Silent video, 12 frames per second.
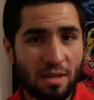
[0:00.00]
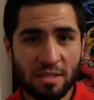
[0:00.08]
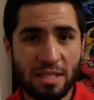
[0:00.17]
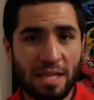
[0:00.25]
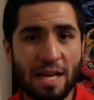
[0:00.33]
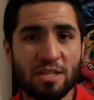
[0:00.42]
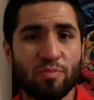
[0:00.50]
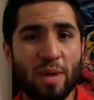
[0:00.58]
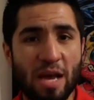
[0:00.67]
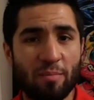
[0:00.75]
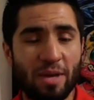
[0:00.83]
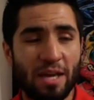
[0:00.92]
slash
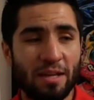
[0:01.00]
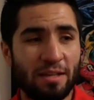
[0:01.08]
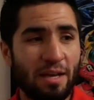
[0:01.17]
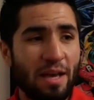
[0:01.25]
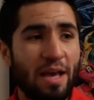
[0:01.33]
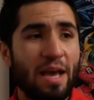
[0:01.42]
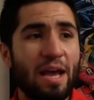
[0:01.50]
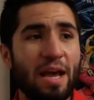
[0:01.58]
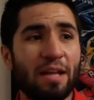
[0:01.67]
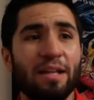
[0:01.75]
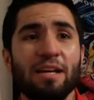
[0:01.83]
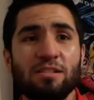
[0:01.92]
Batman,
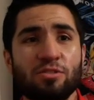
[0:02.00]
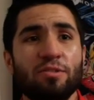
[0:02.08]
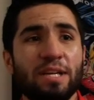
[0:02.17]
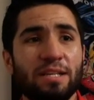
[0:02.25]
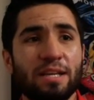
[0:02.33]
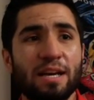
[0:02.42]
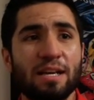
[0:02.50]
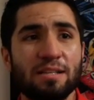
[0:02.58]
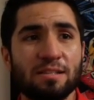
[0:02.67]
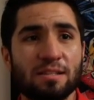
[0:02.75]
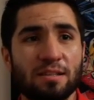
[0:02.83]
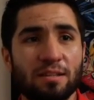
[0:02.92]
and that screen
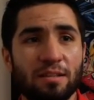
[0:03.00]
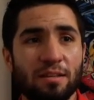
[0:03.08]
test